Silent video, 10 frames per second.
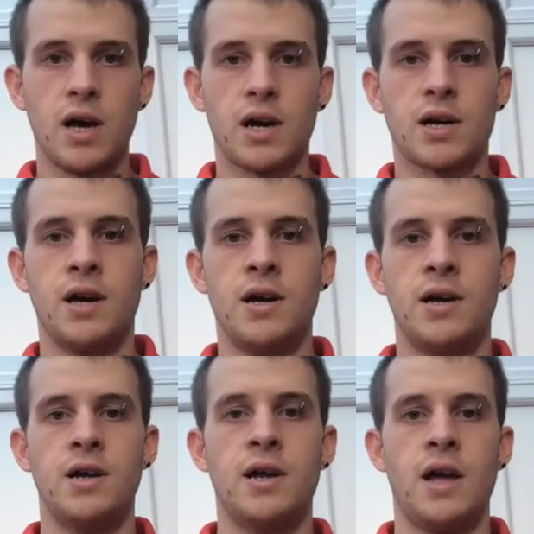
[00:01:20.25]
luck,
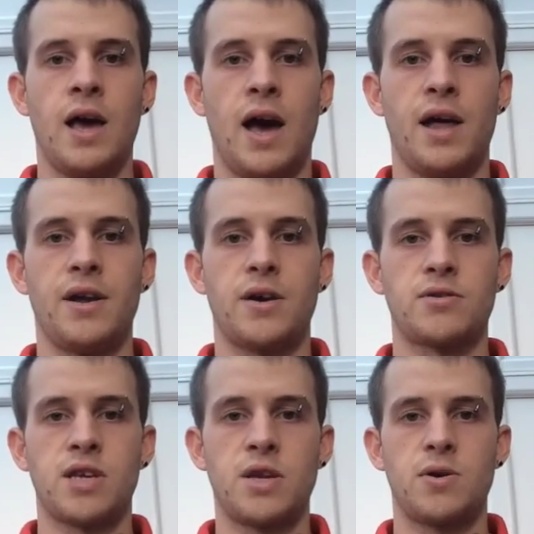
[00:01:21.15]
and I'll
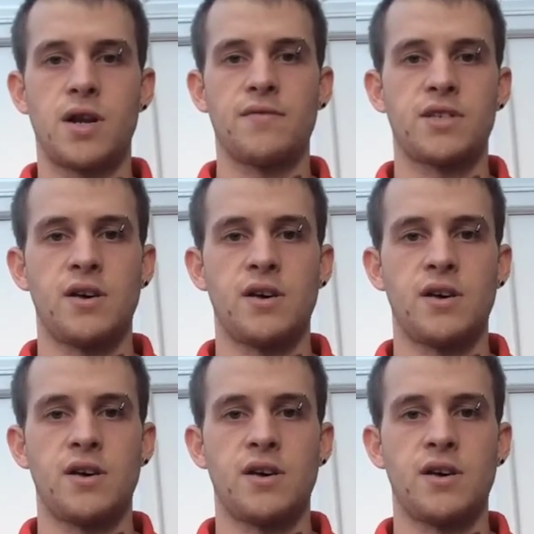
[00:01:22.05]
see you on the other